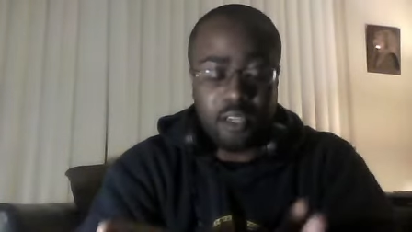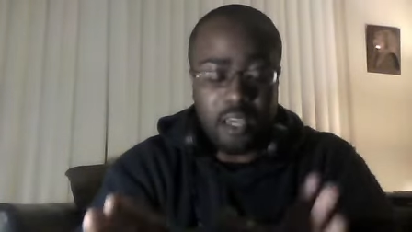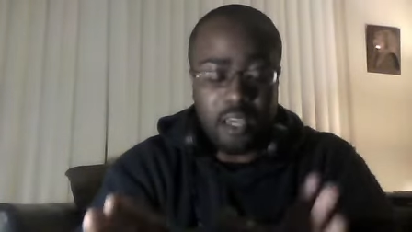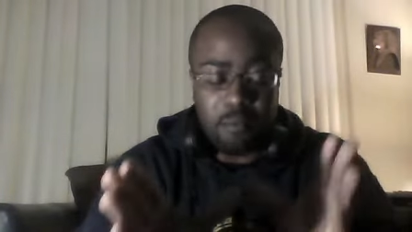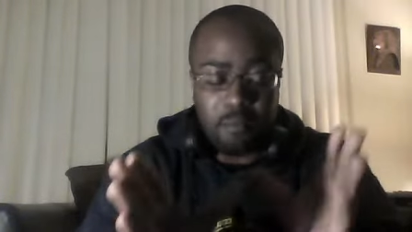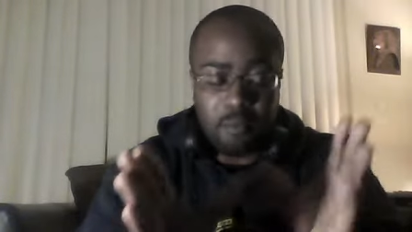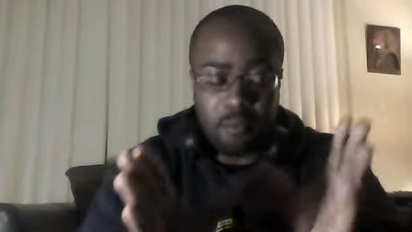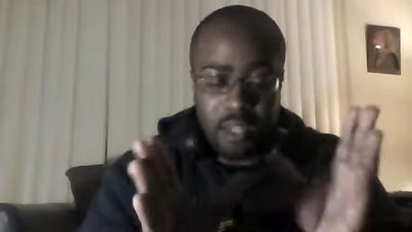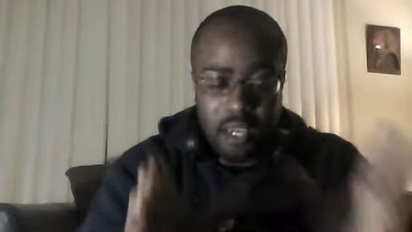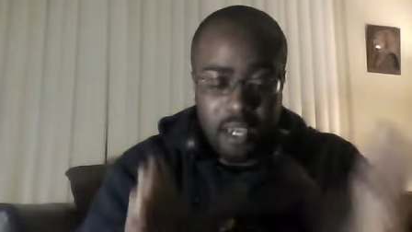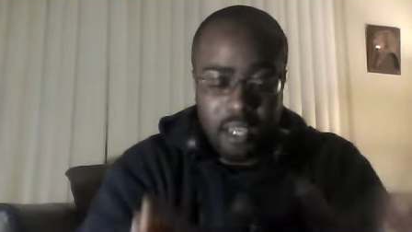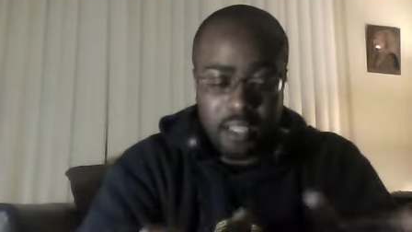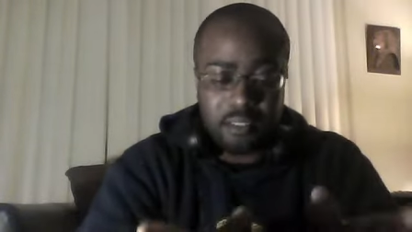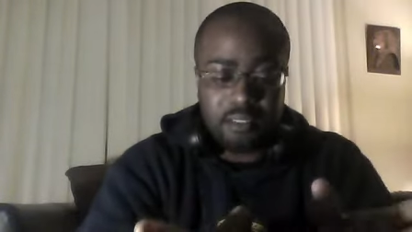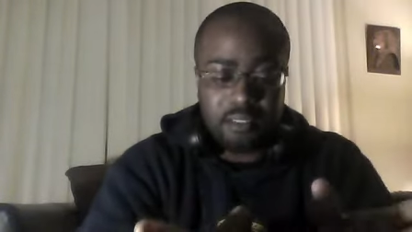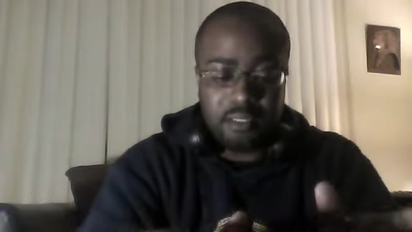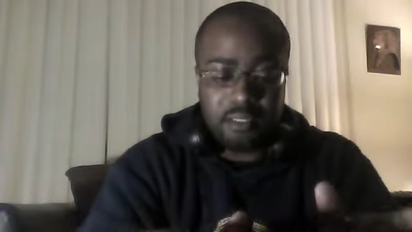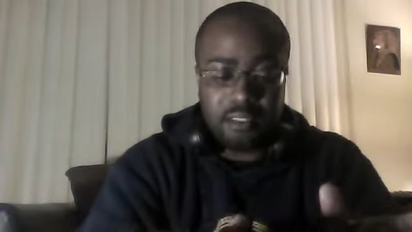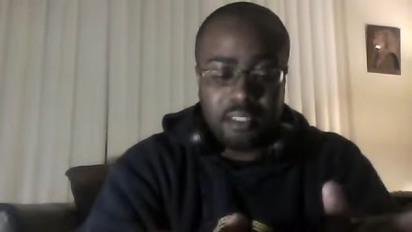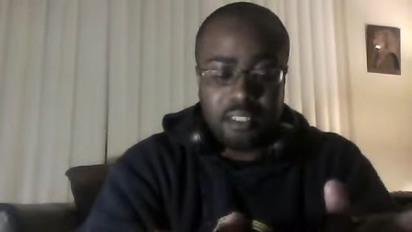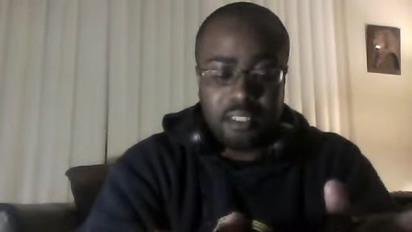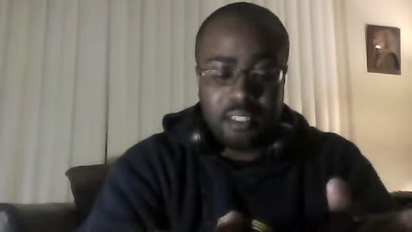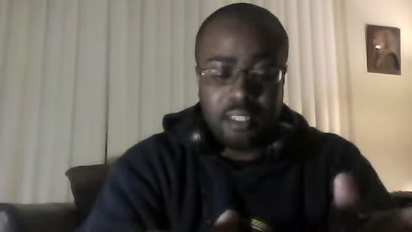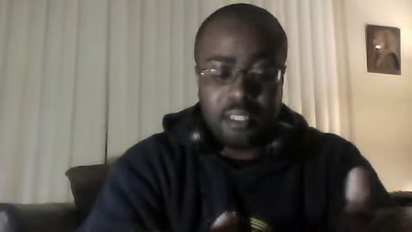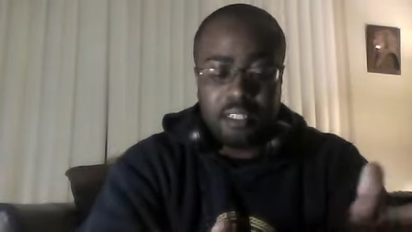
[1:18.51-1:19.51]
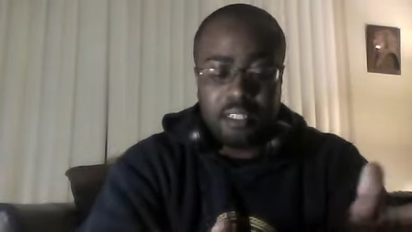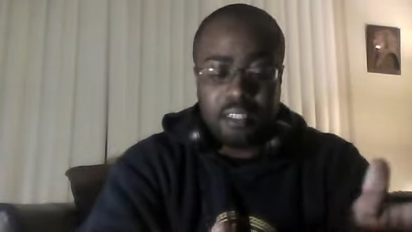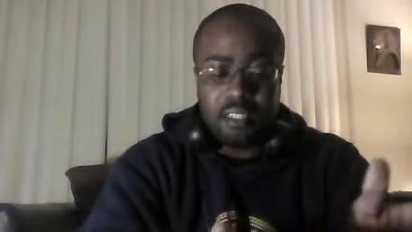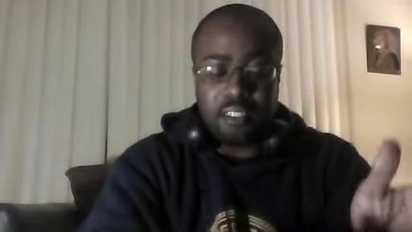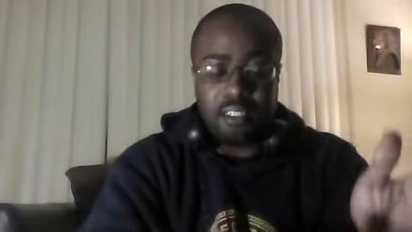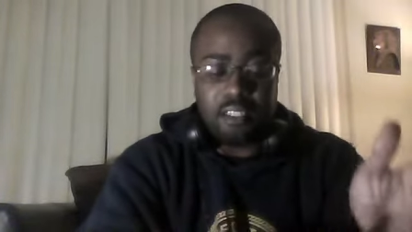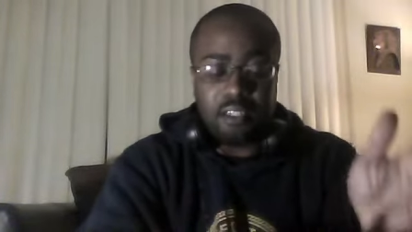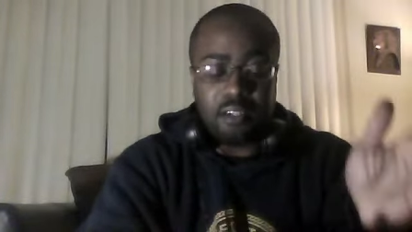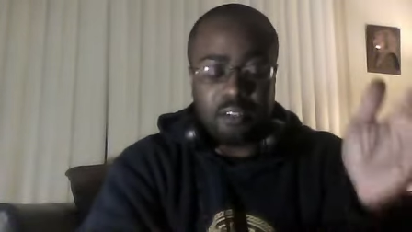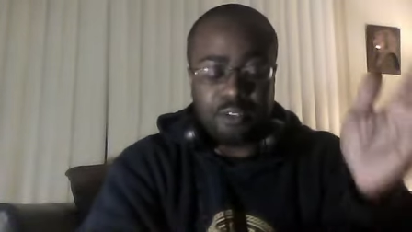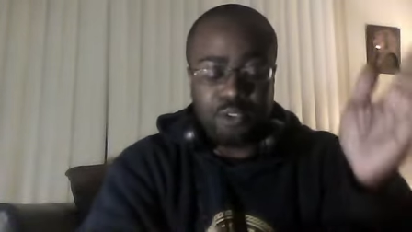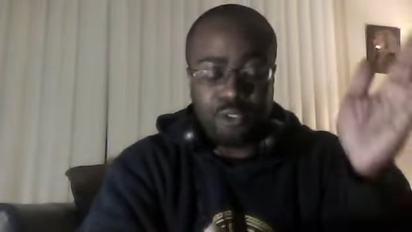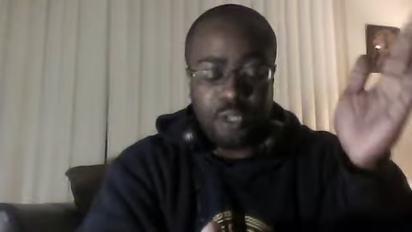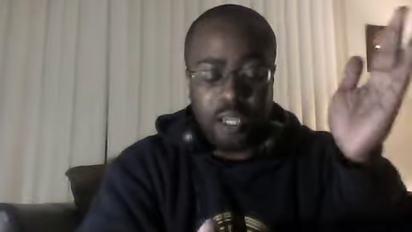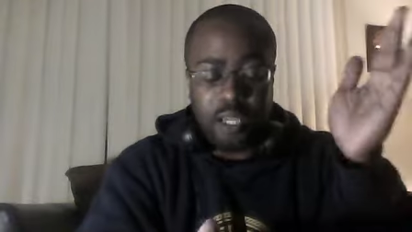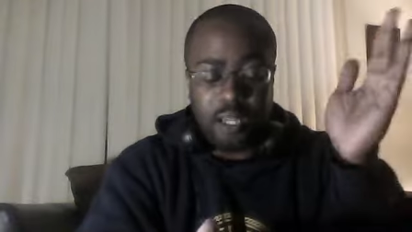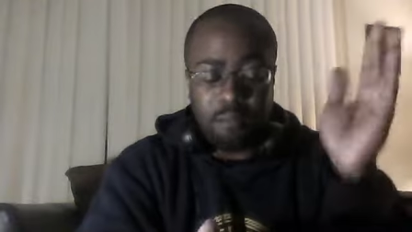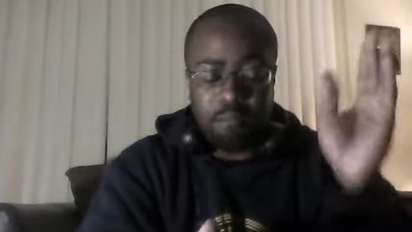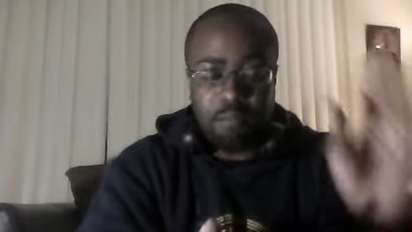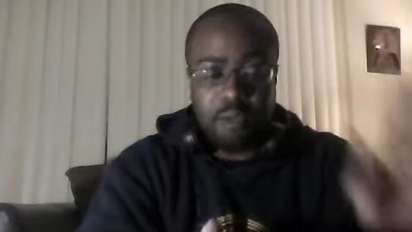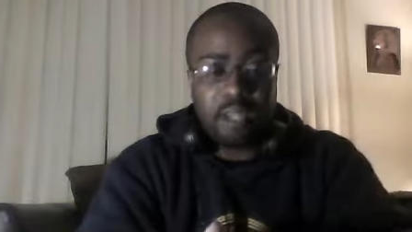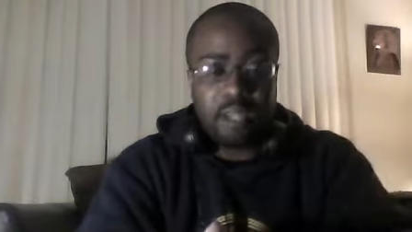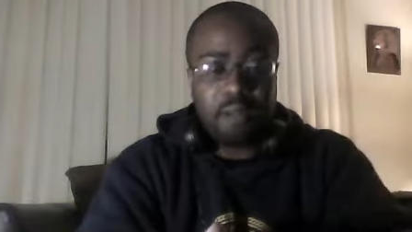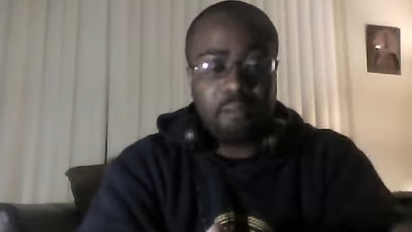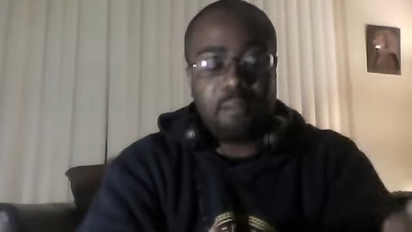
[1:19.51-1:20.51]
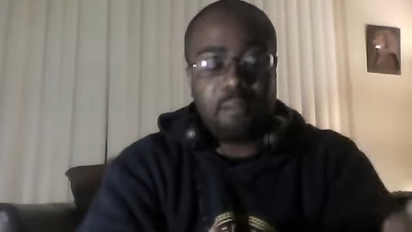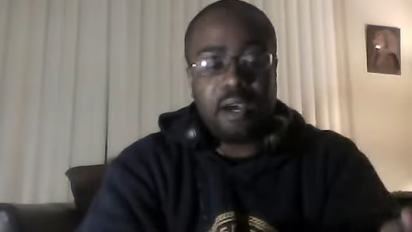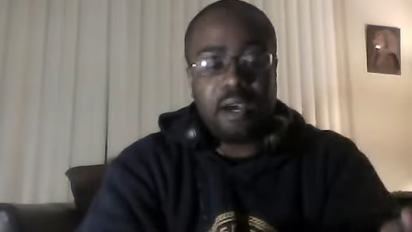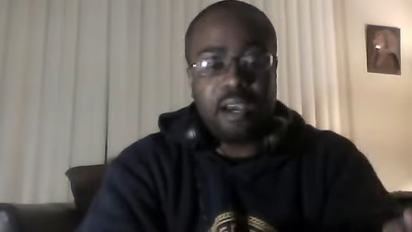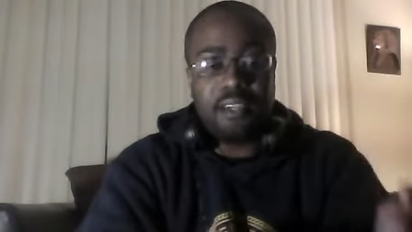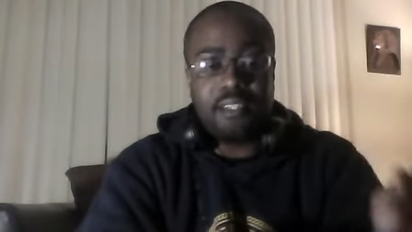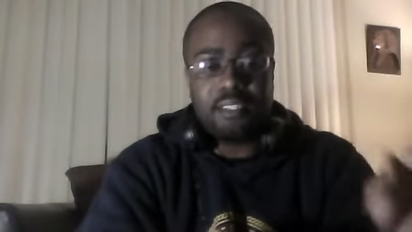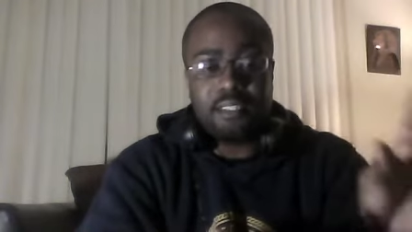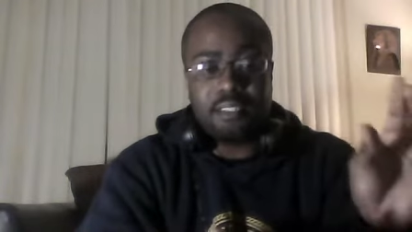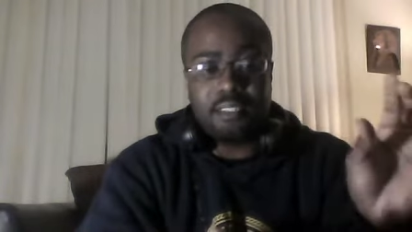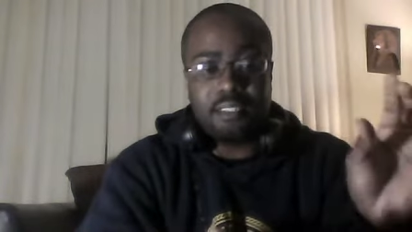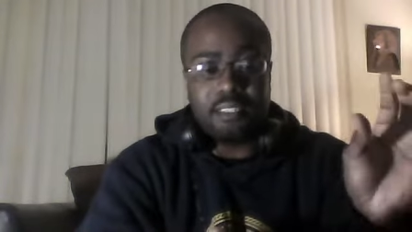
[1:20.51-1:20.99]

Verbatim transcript: I'm not, you know, trying to minimize